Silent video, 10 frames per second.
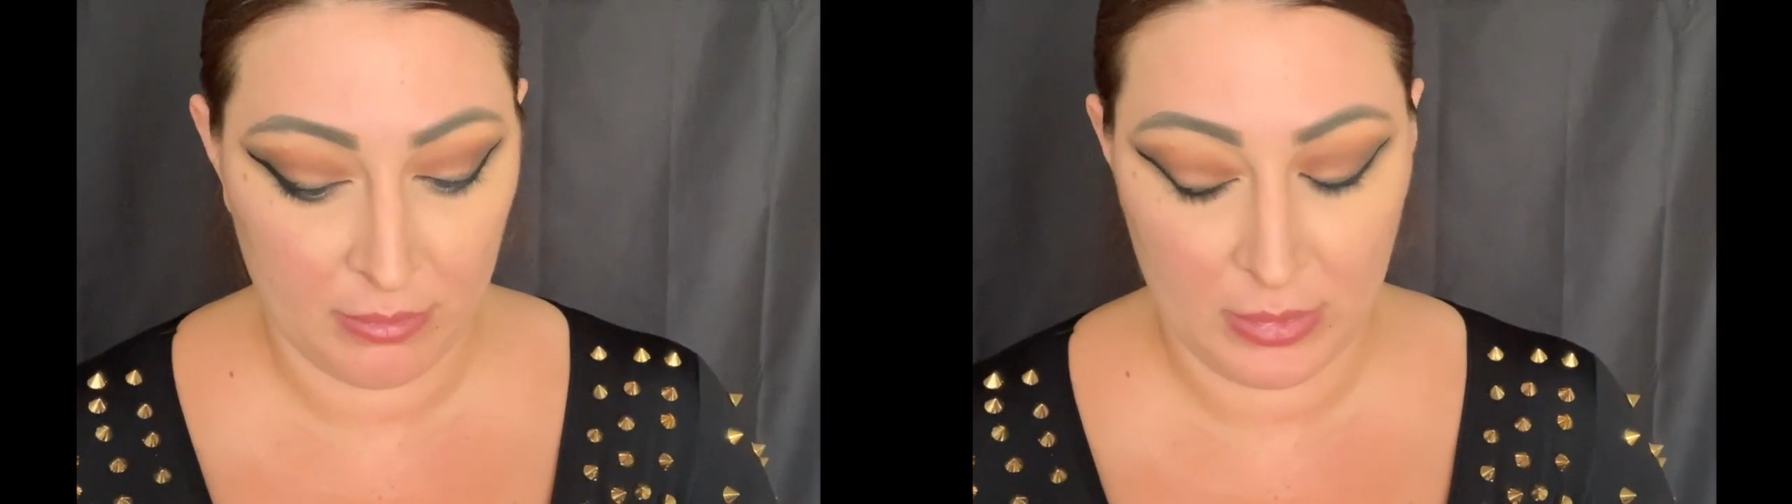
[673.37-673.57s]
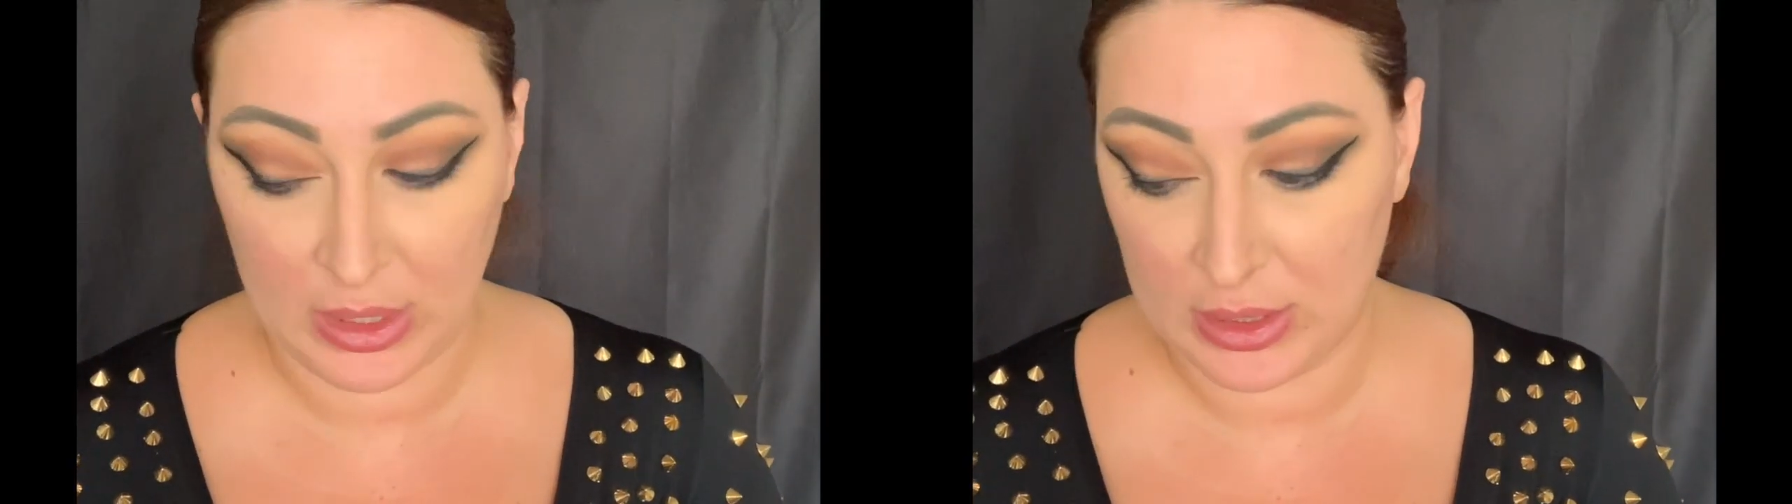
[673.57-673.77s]

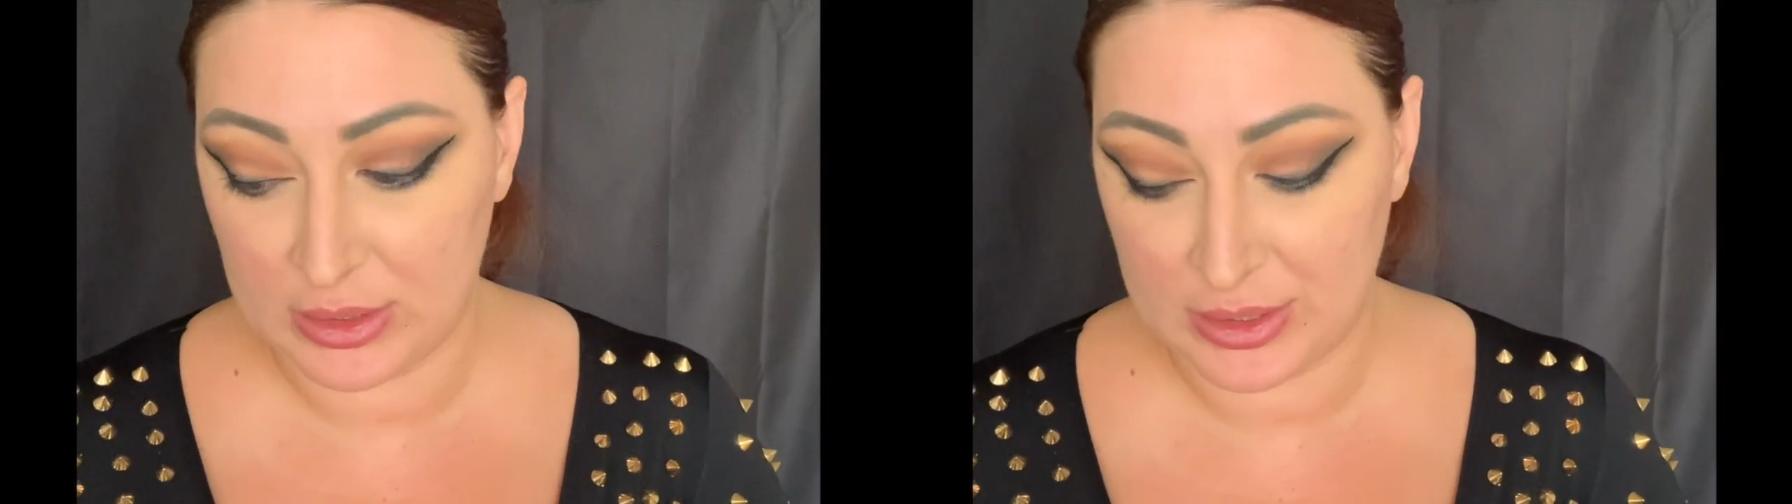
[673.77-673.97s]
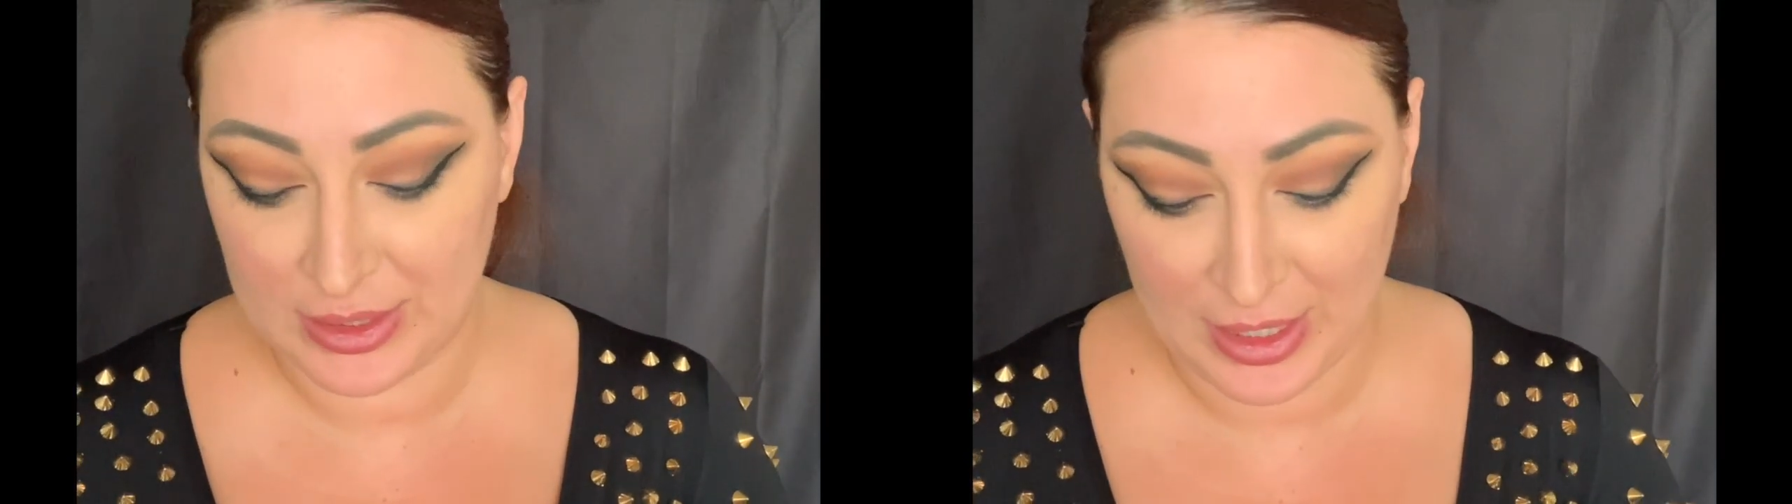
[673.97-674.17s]

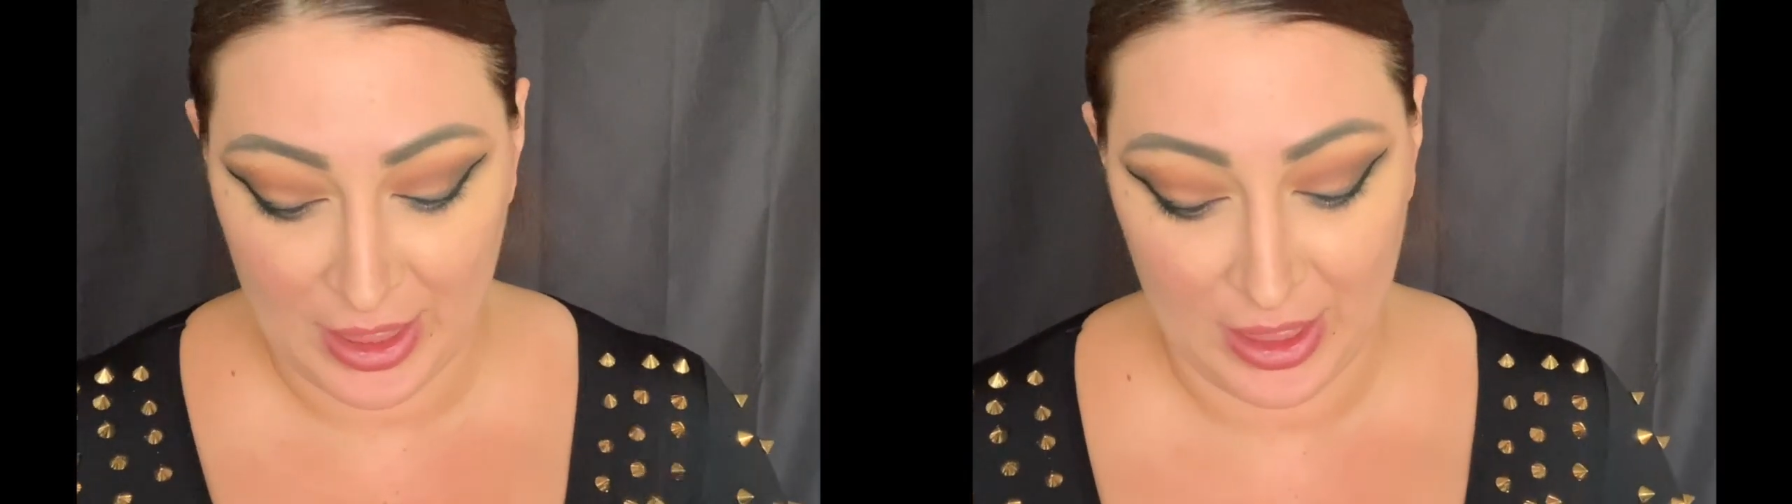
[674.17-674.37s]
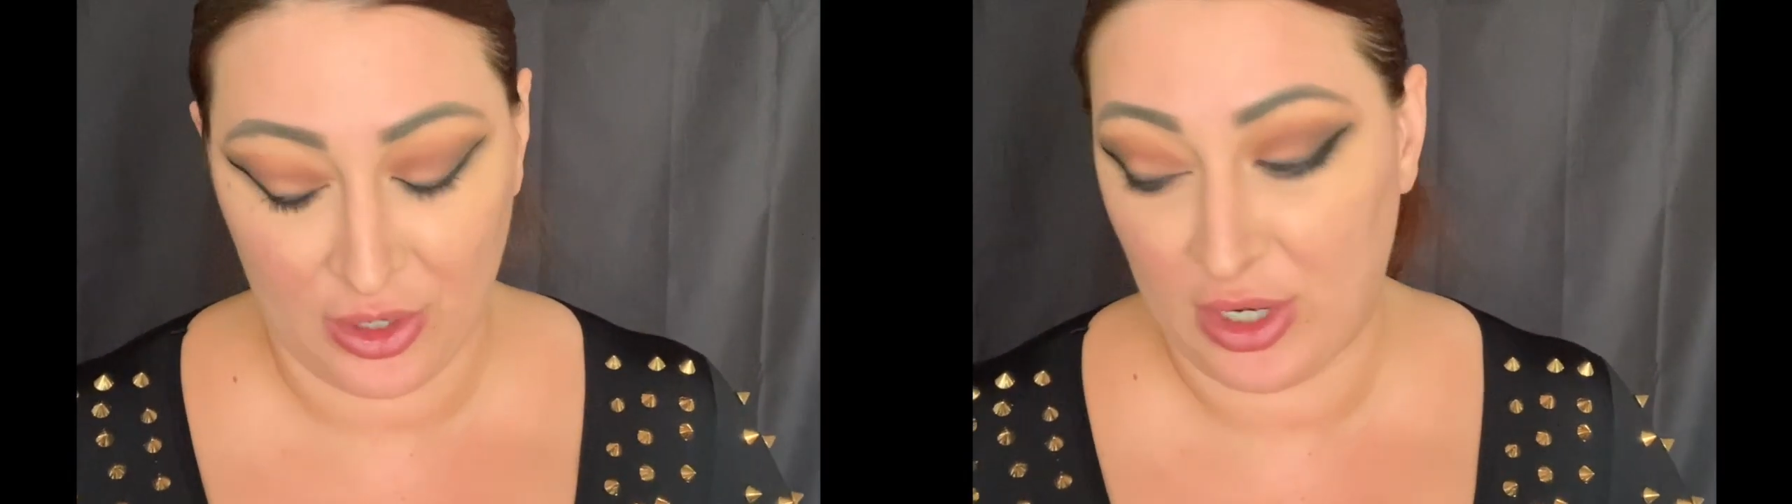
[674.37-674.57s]
because
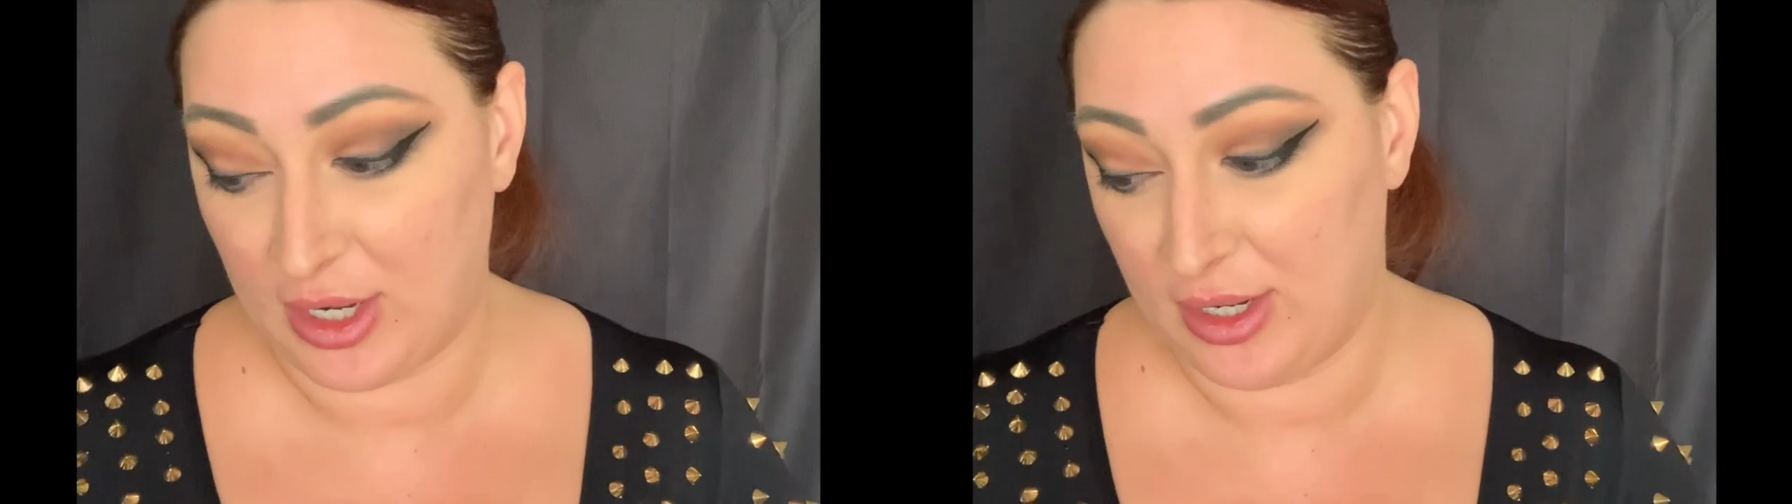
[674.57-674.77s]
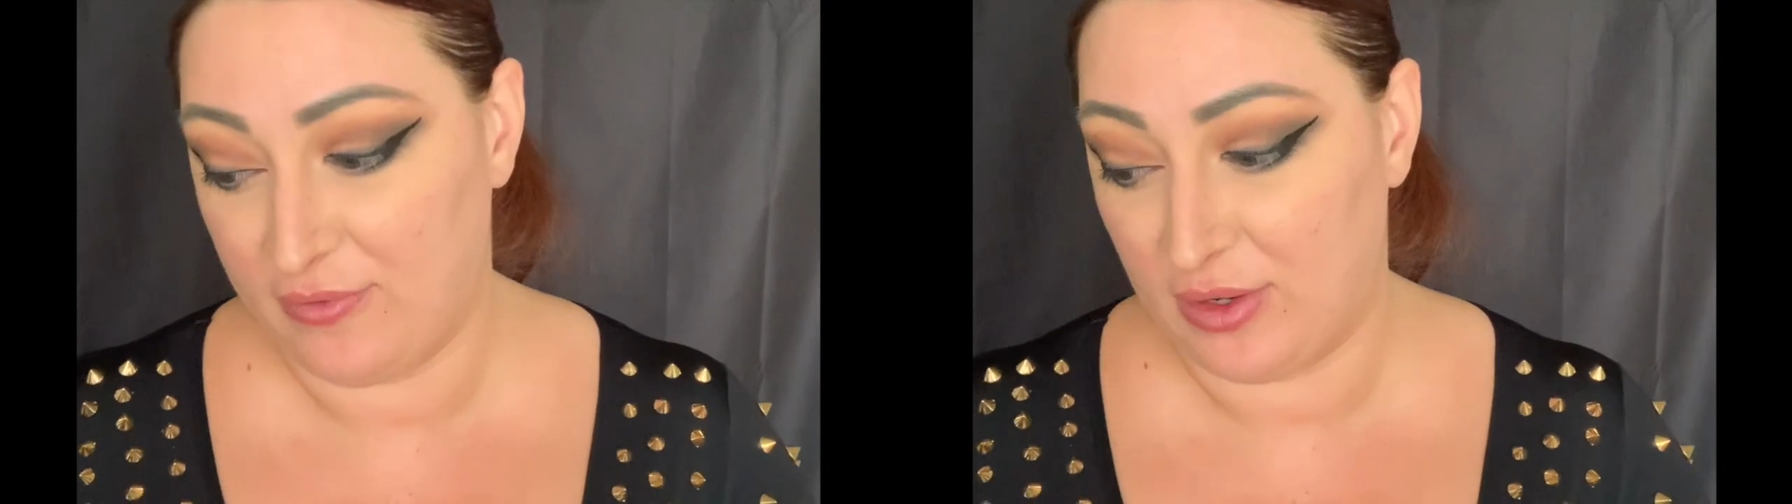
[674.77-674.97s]
they're
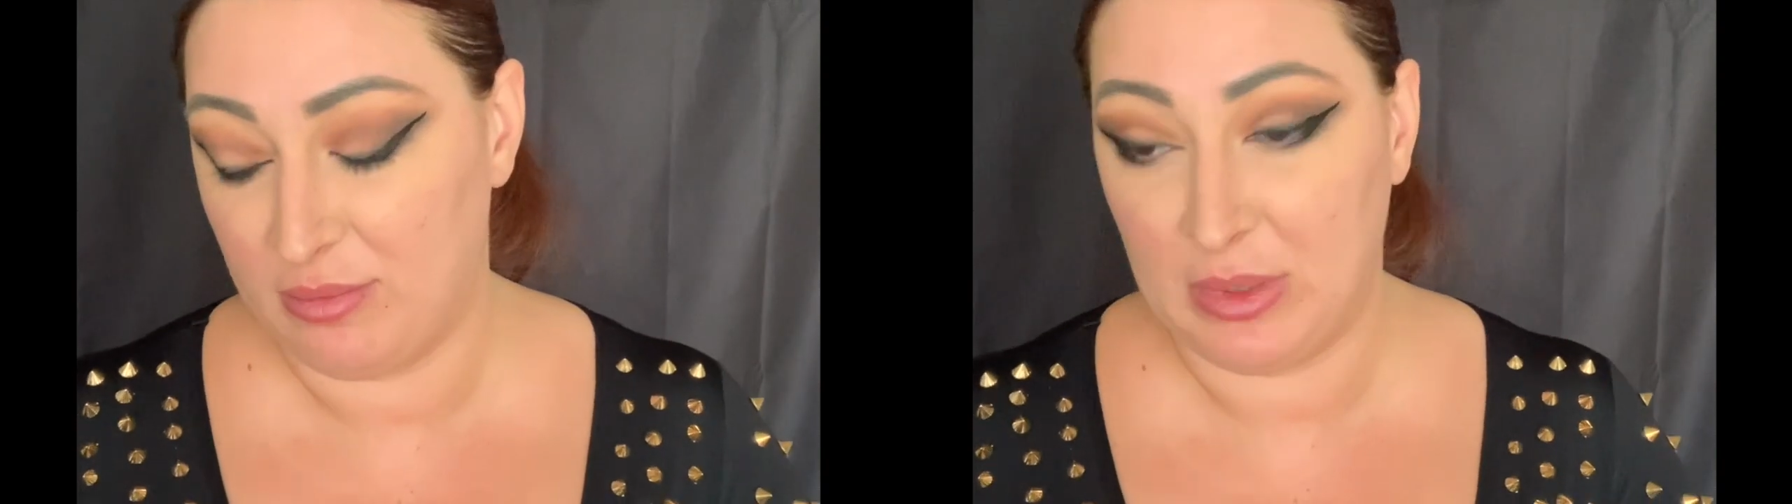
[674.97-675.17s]
not even,